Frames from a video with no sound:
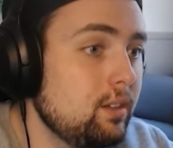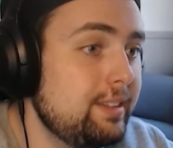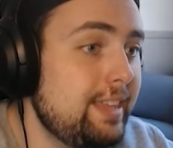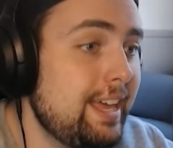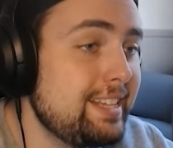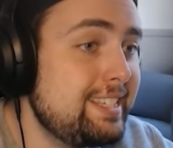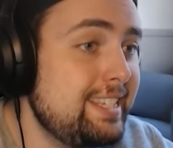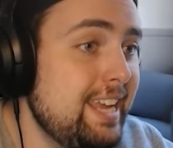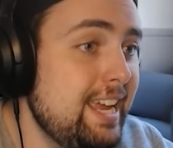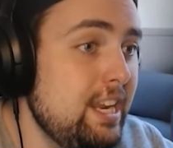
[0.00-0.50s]

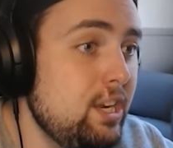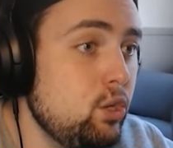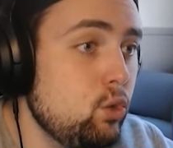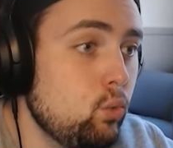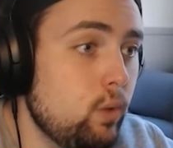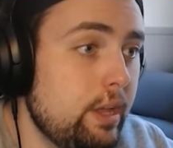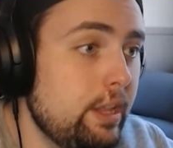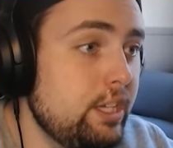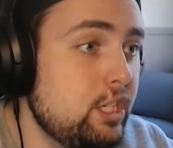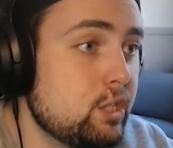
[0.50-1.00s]
That's it?
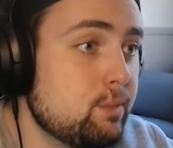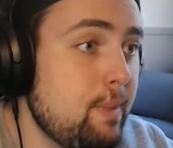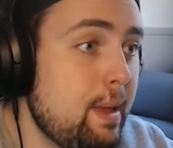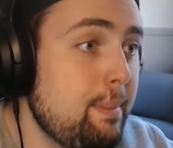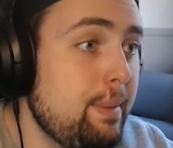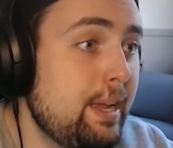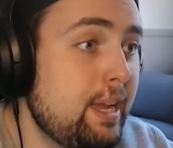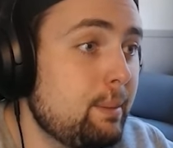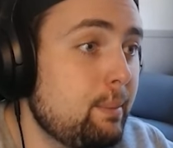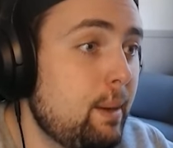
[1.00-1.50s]
You really just
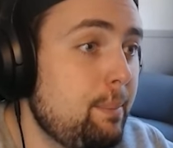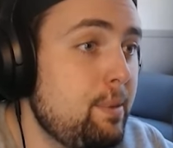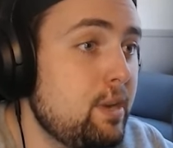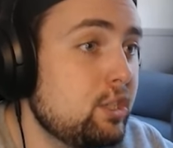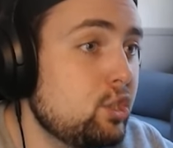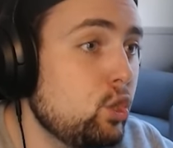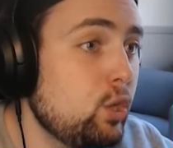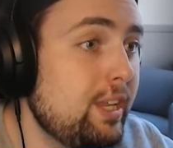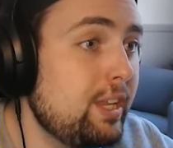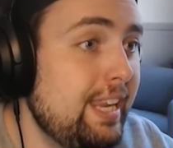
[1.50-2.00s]
made me come up
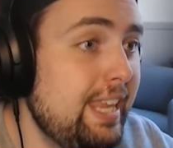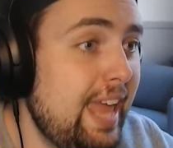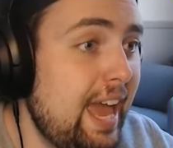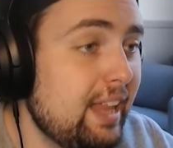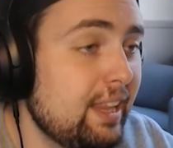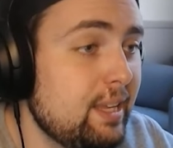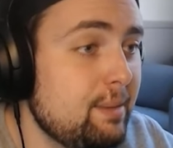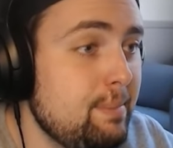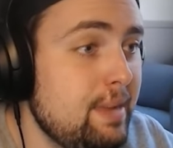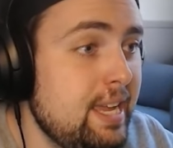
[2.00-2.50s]
here so you could
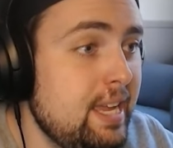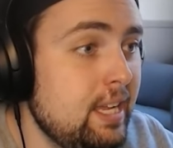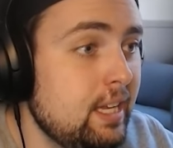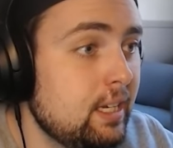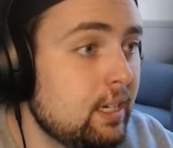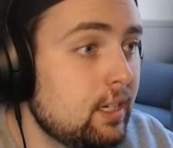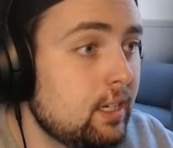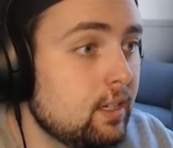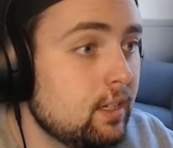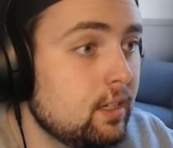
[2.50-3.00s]
yell at me?
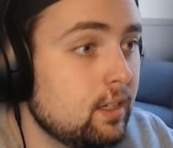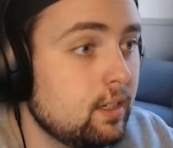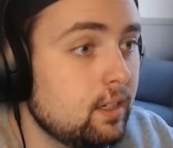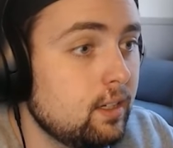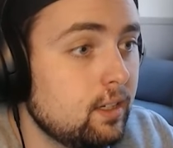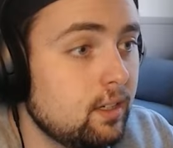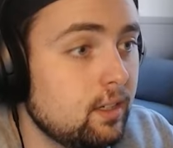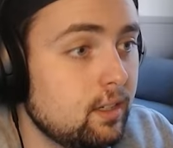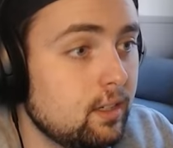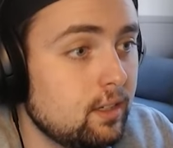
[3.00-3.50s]

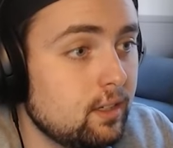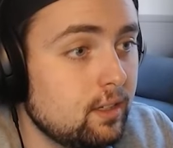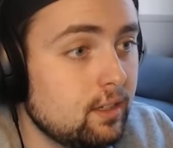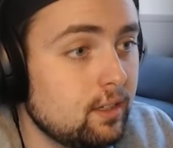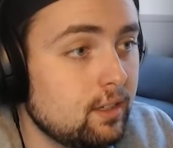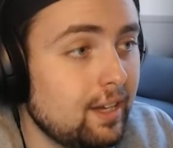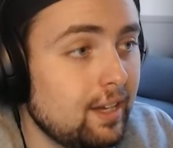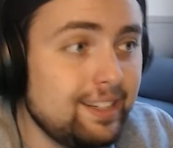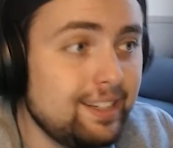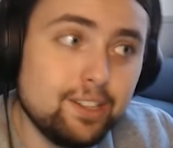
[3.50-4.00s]

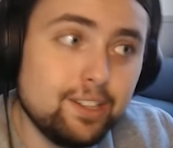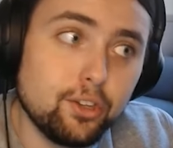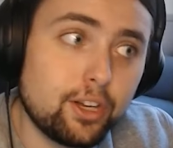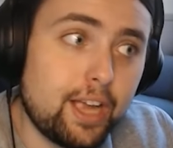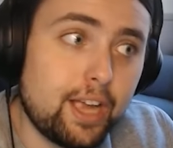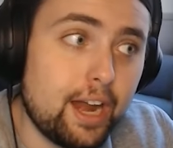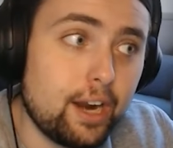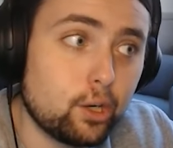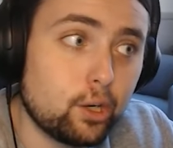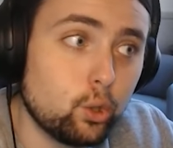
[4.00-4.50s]
He did
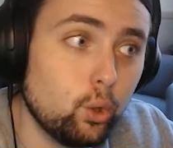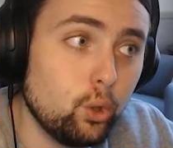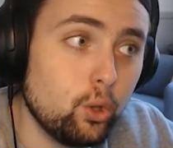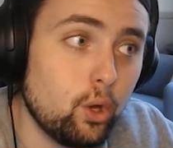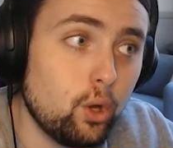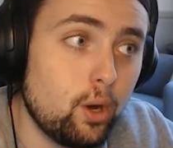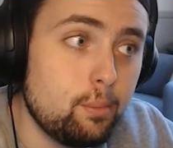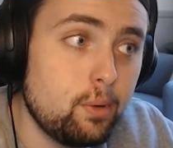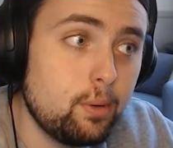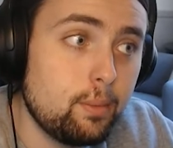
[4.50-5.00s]
look kind of cool
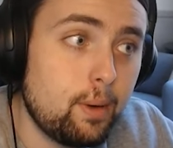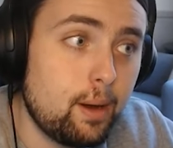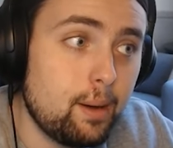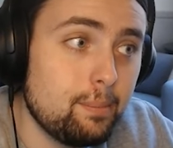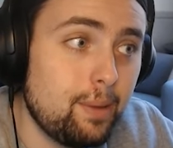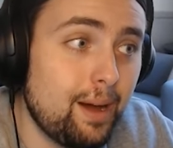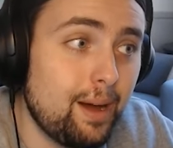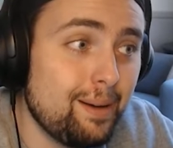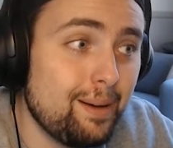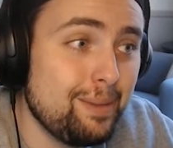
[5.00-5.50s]
though, I'm,
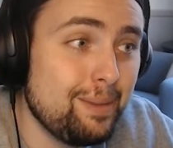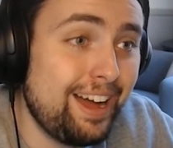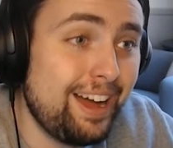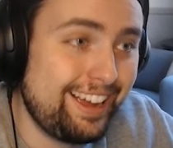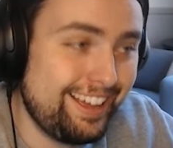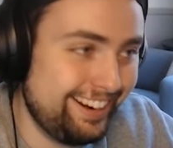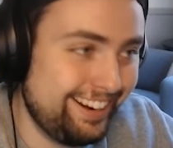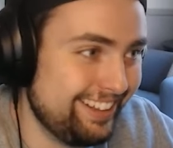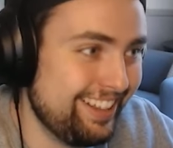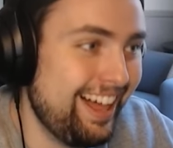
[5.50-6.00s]
I'm, I'm
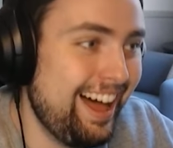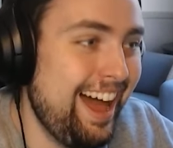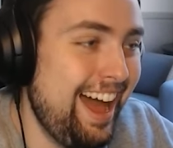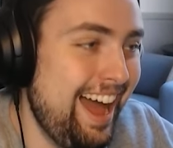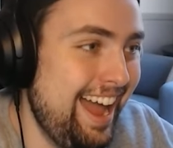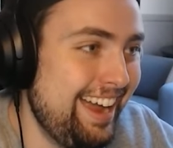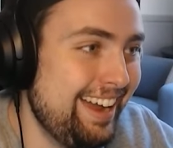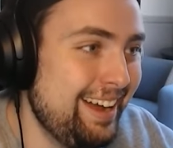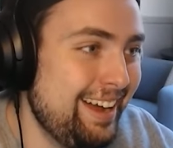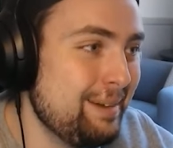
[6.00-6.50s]
not gonna
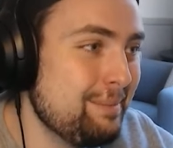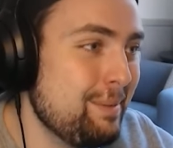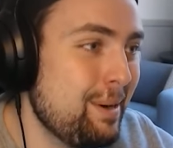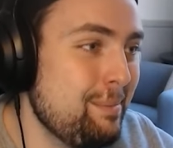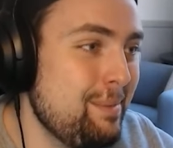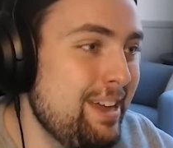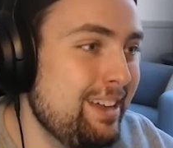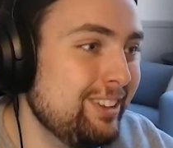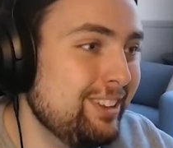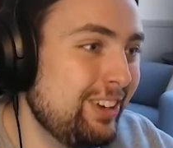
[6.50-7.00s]
lie. My
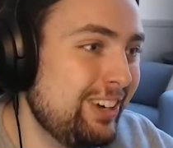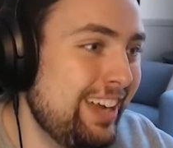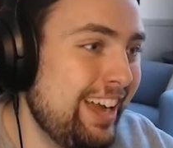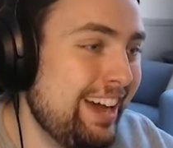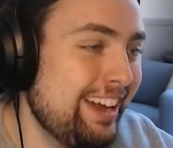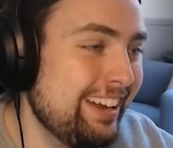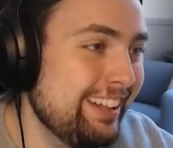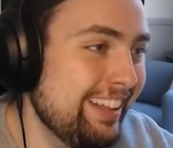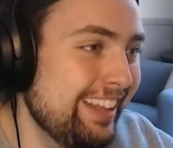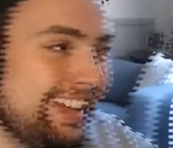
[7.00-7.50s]
man looked
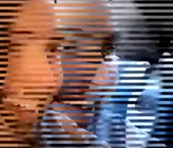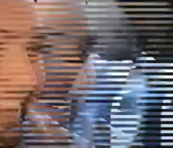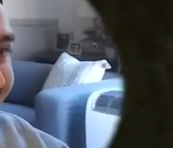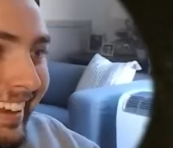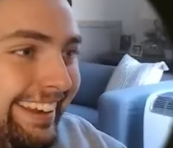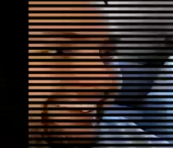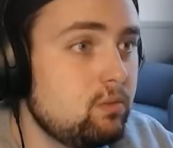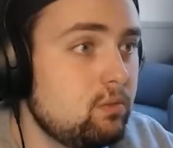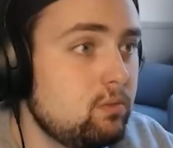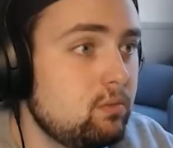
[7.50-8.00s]
kind of lit.
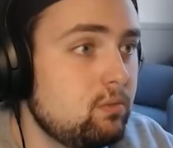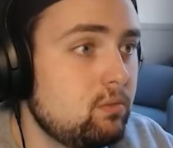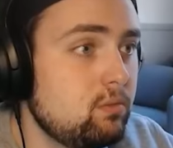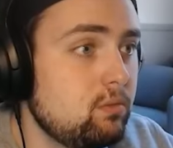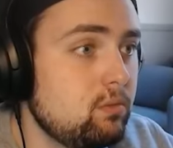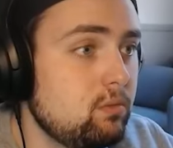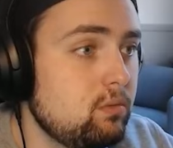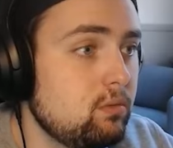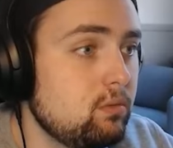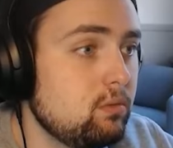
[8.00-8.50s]

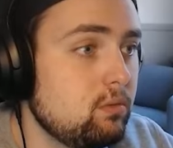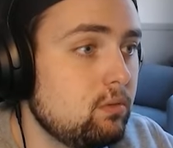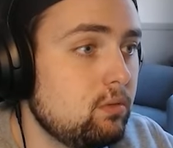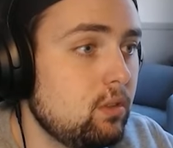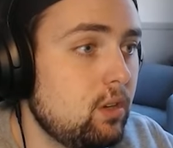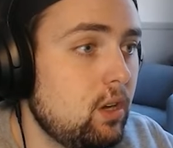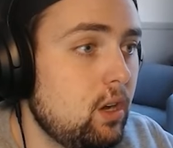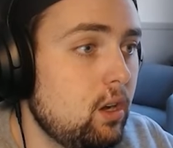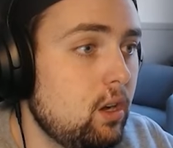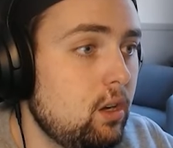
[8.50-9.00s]

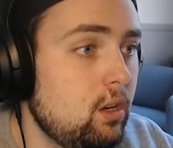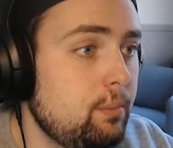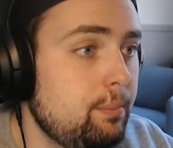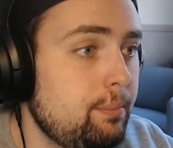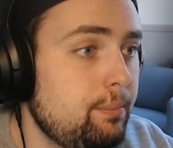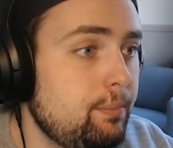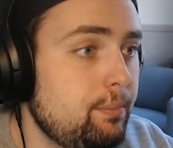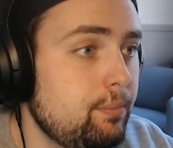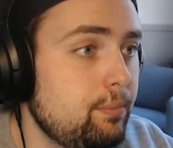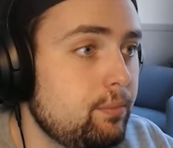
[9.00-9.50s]

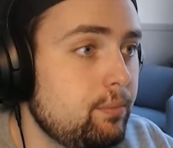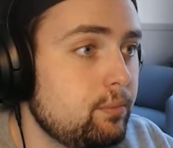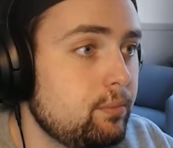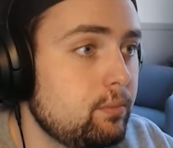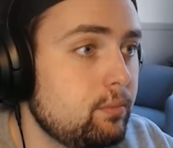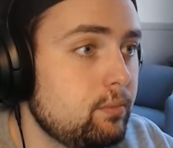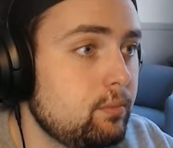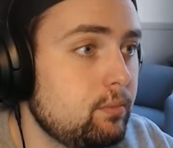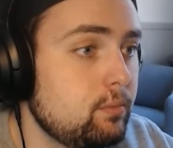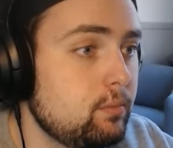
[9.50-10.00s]
Um,
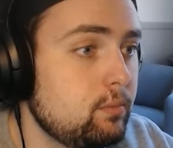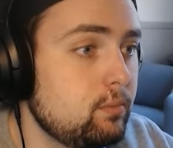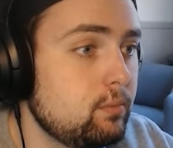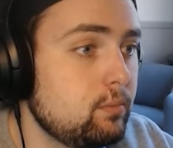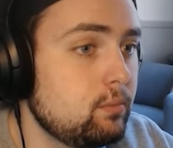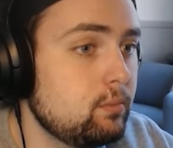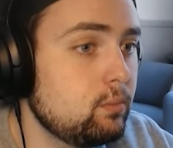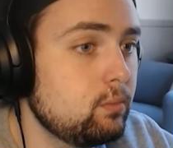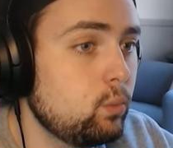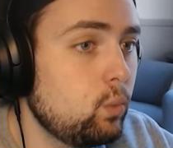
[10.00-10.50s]

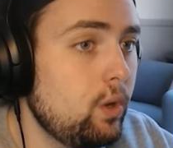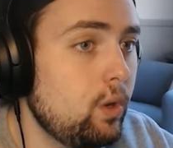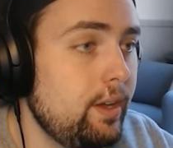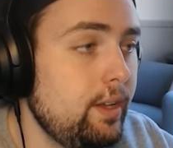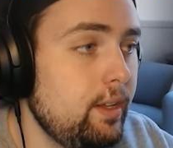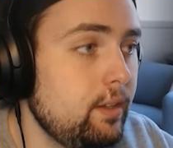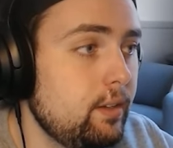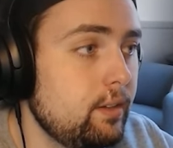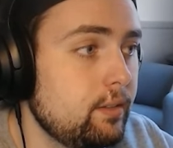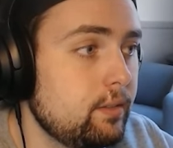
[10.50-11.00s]
what?